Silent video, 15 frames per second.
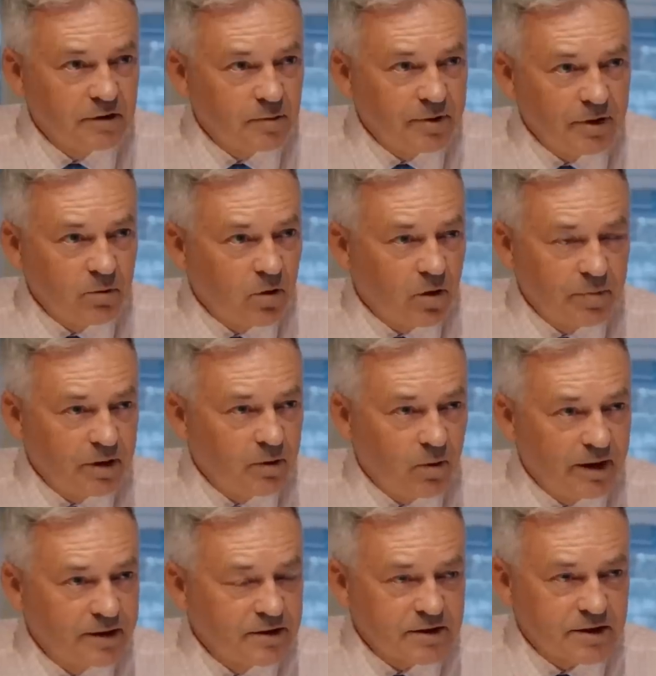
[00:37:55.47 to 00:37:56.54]
There'll be a wobbly
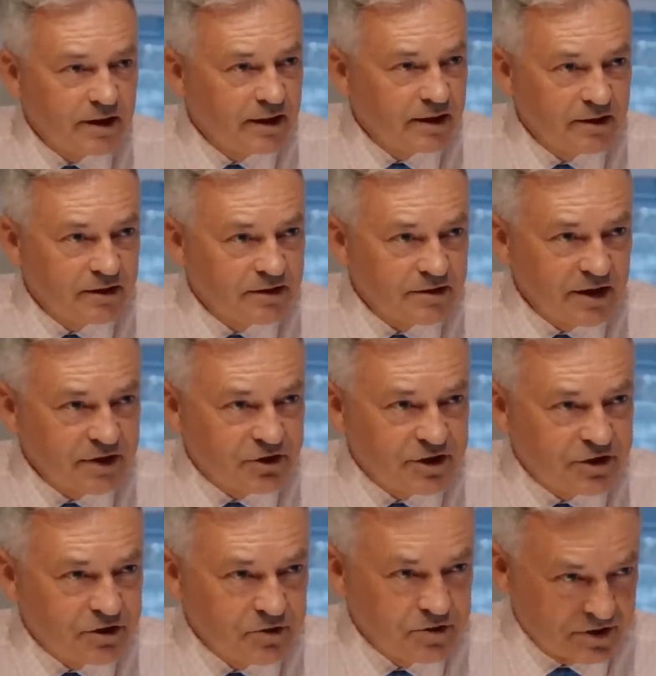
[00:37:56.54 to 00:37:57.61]
Wednesday and a
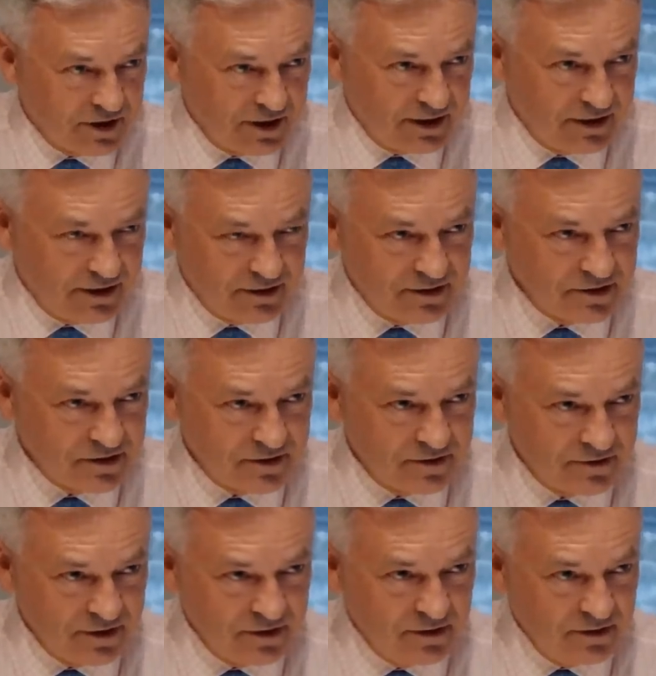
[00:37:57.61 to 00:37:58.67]
tetchy Tuesday and a sort
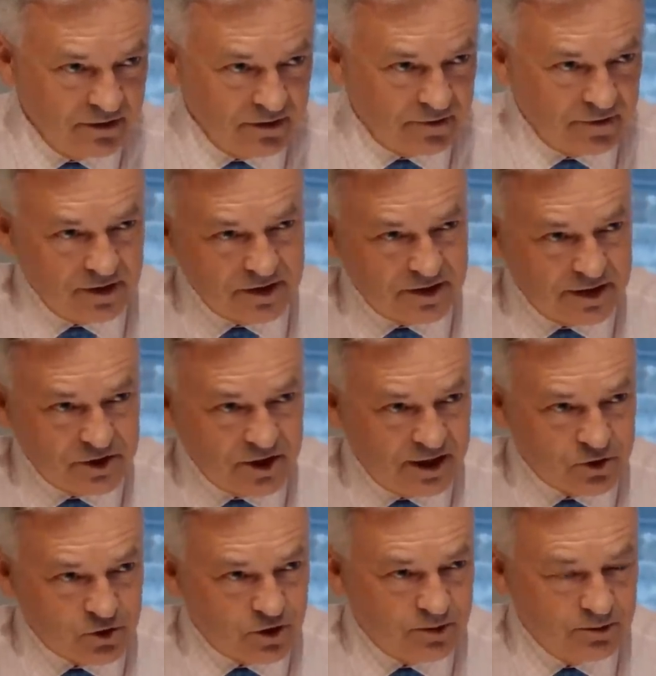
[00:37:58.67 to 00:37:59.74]
of Thursday
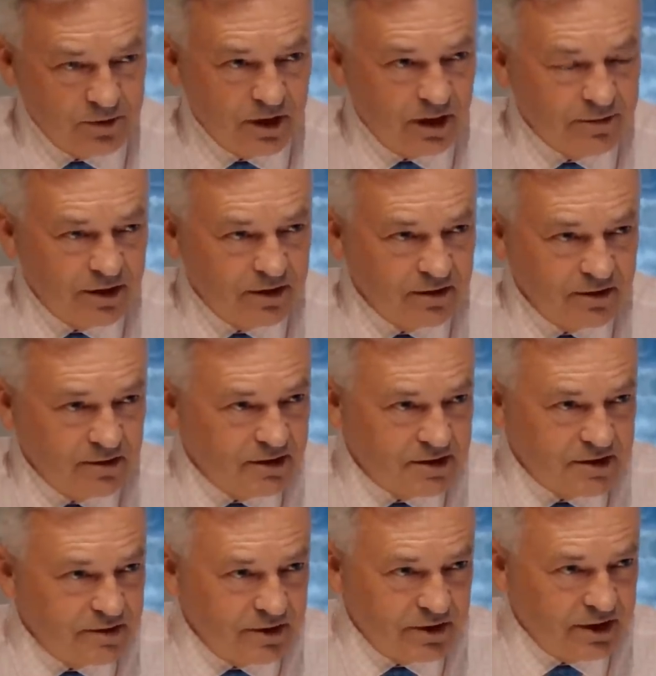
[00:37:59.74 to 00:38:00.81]
tantrum. I mean,
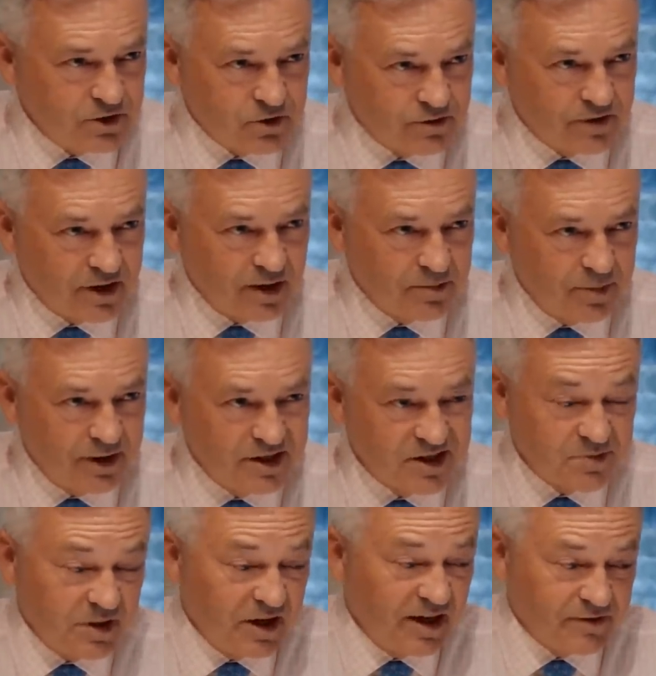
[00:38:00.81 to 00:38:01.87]
it's in the nature of
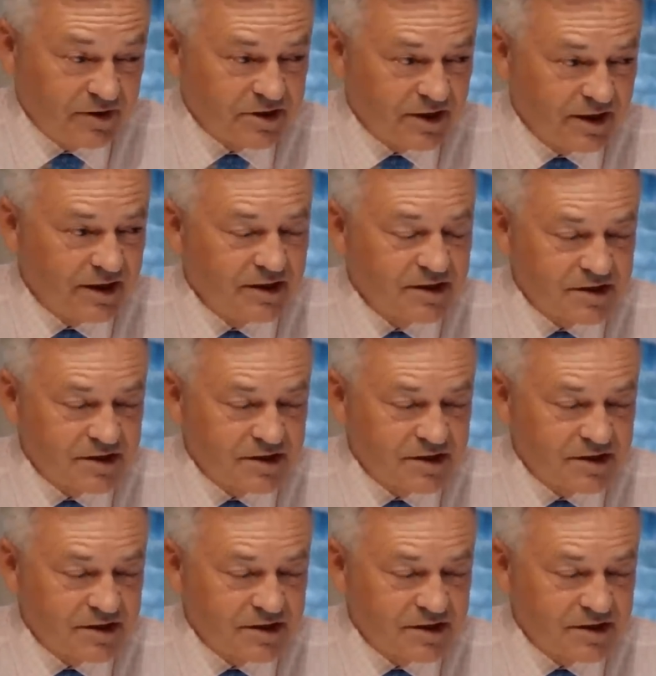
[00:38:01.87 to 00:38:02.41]
campaigns, but I have to say